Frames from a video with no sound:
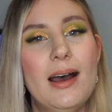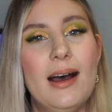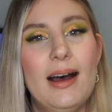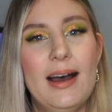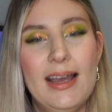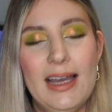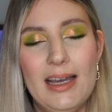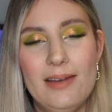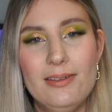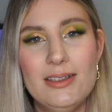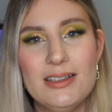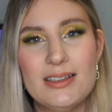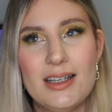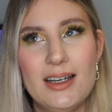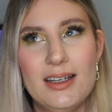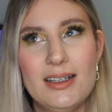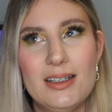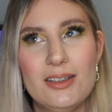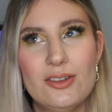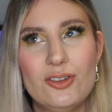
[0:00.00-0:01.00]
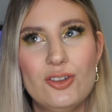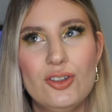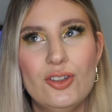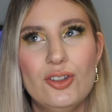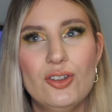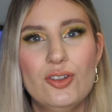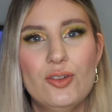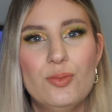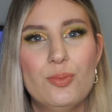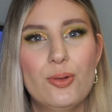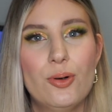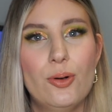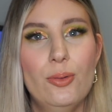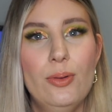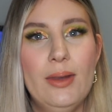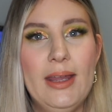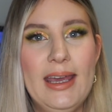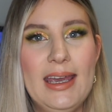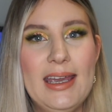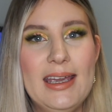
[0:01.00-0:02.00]
I have decided to
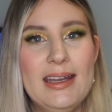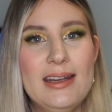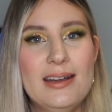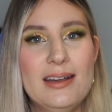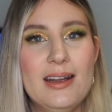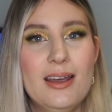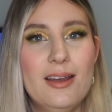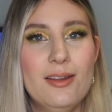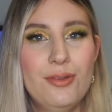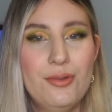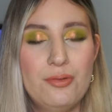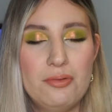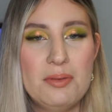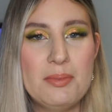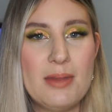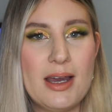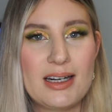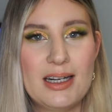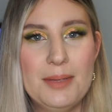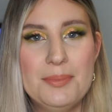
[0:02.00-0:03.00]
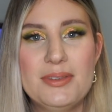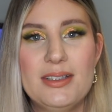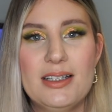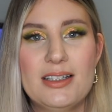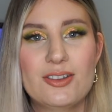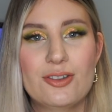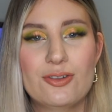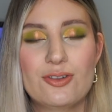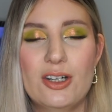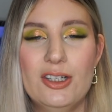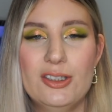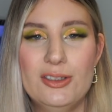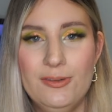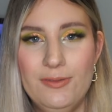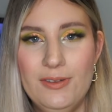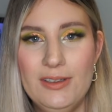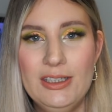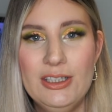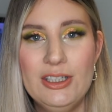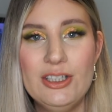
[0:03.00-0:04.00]
pull in 3 MAC lipsticks to try to
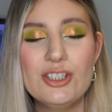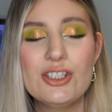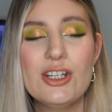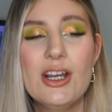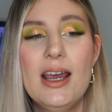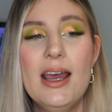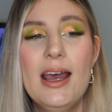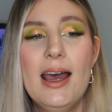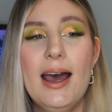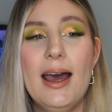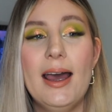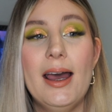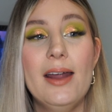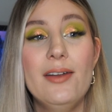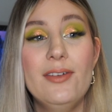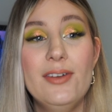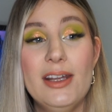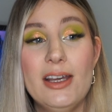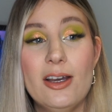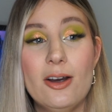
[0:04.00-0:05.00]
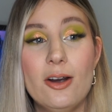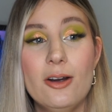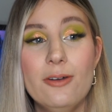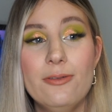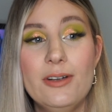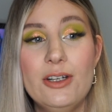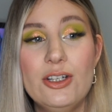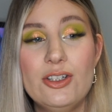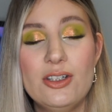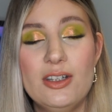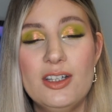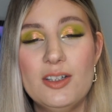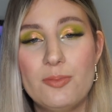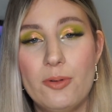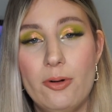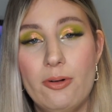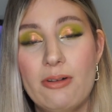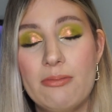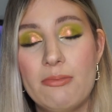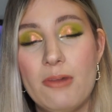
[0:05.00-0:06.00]
finish. And they are finishing this
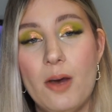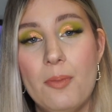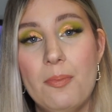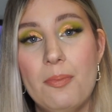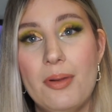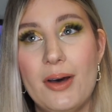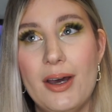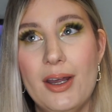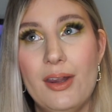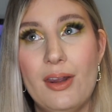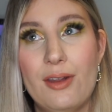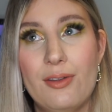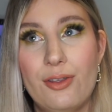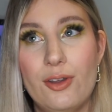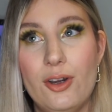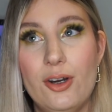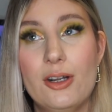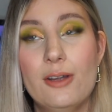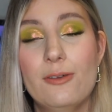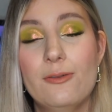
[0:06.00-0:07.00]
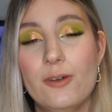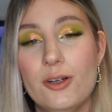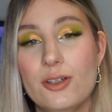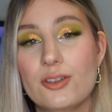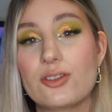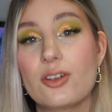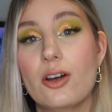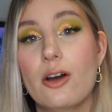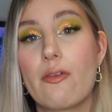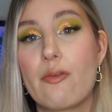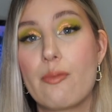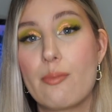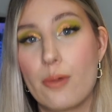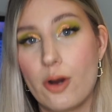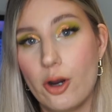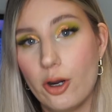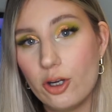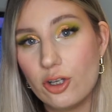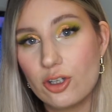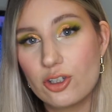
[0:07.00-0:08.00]
program up by the 31st of
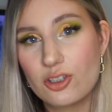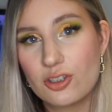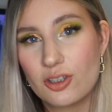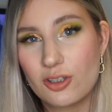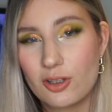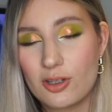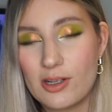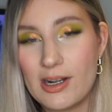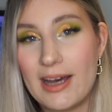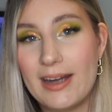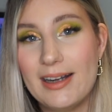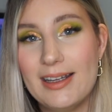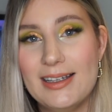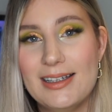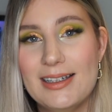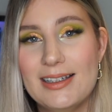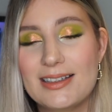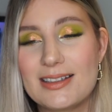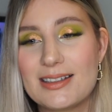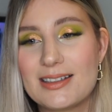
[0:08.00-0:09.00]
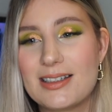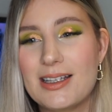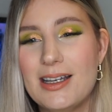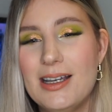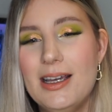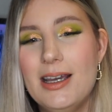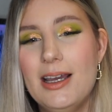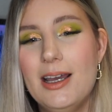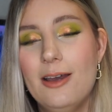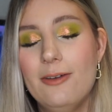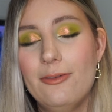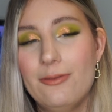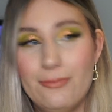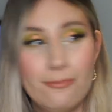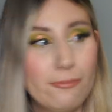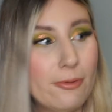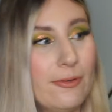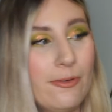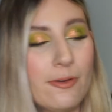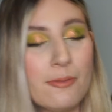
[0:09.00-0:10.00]
March. So that is,
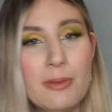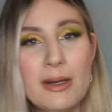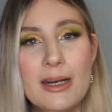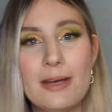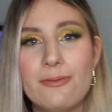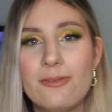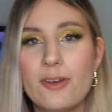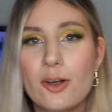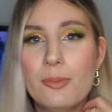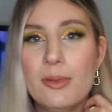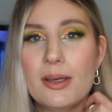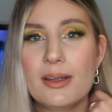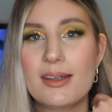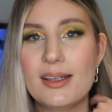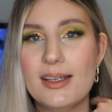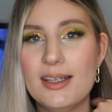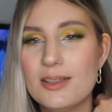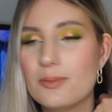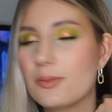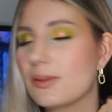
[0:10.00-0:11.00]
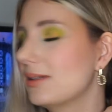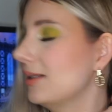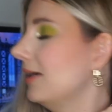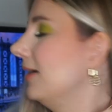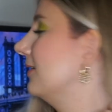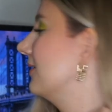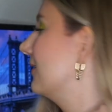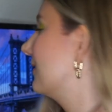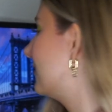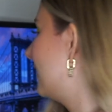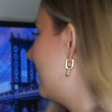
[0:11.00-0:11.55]
from when I'm filming this, what date is